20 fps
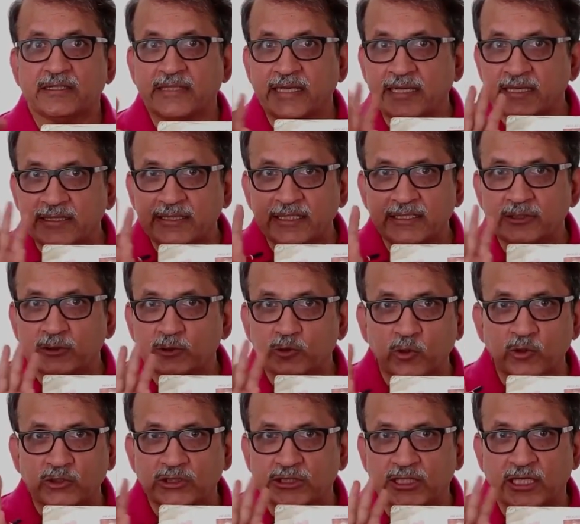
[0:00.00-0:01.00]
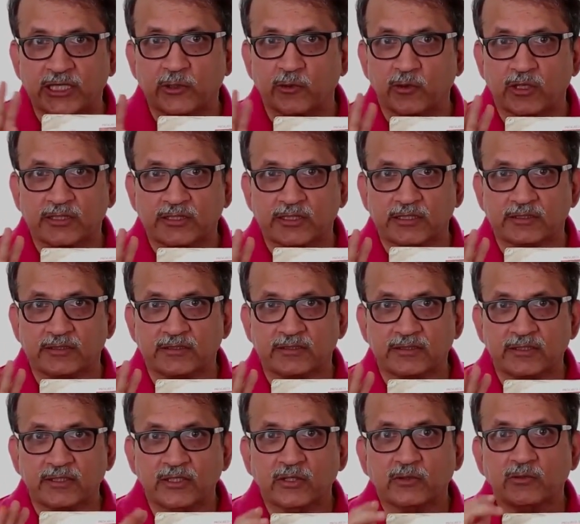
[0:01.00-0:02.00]
Dentists don't shake your teeth.
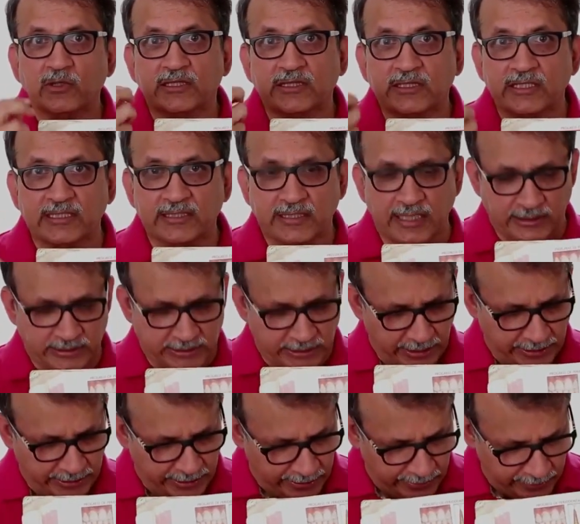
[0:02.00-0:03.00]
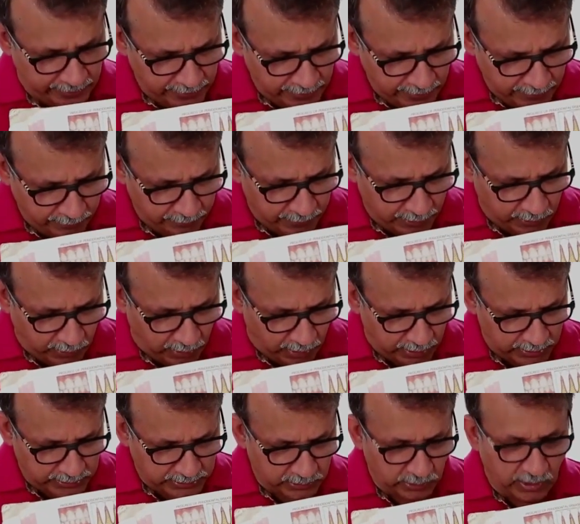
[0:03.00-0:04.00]
Your teeth are shaking
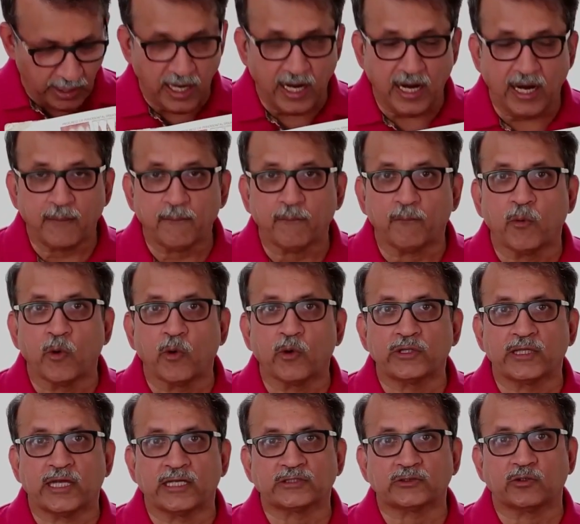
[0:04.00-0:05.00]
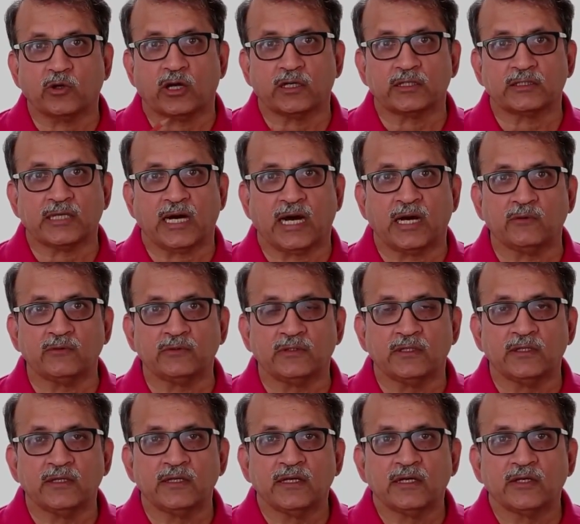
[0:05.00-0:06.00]
because your bone has gone down,
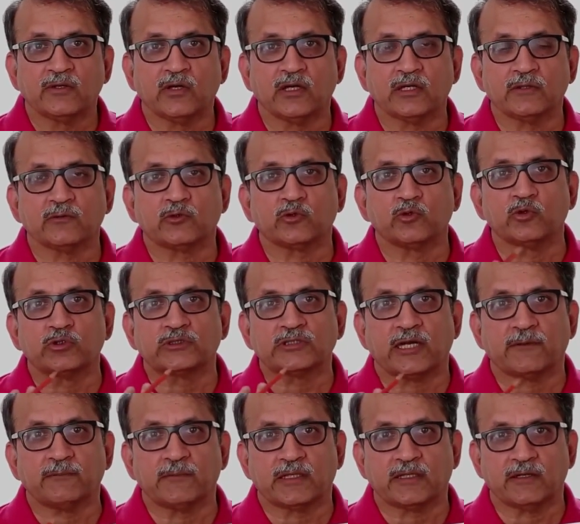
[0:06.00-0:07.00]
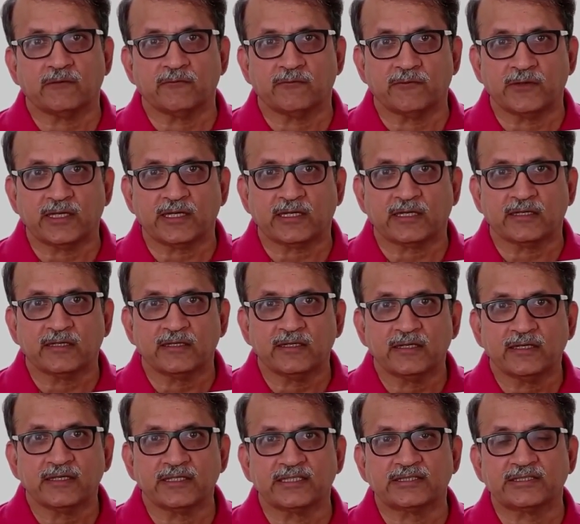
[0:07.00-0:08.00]
your roots have become weak,
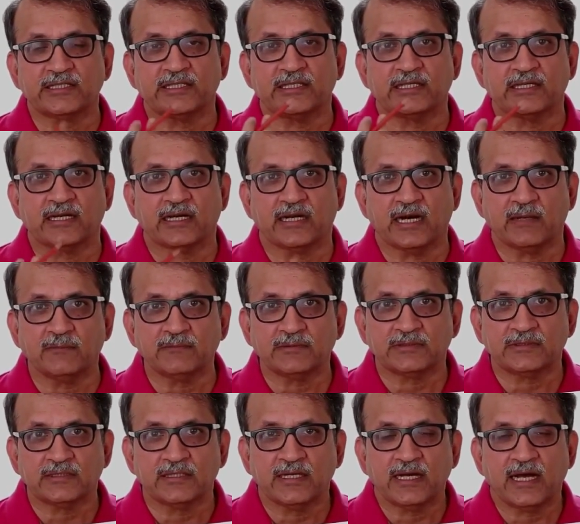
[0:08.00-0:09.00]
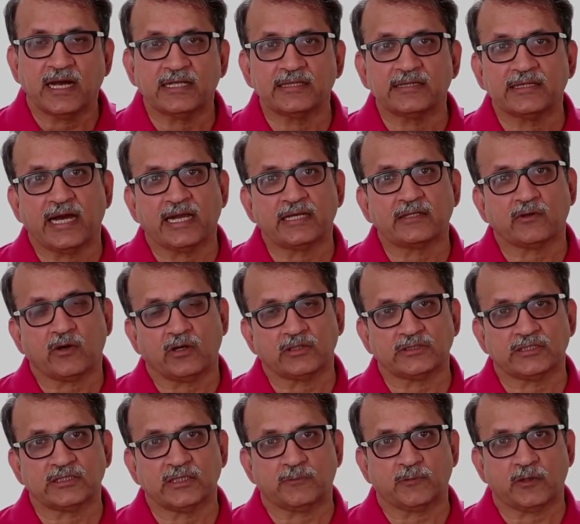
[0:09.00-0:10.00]
receding gums, and that
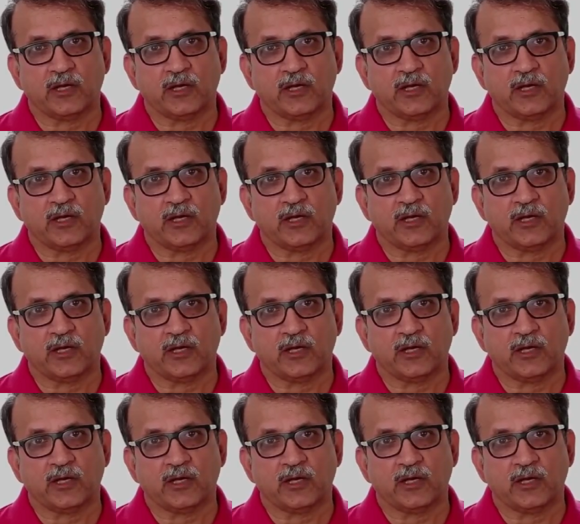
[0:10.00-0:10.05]
causes the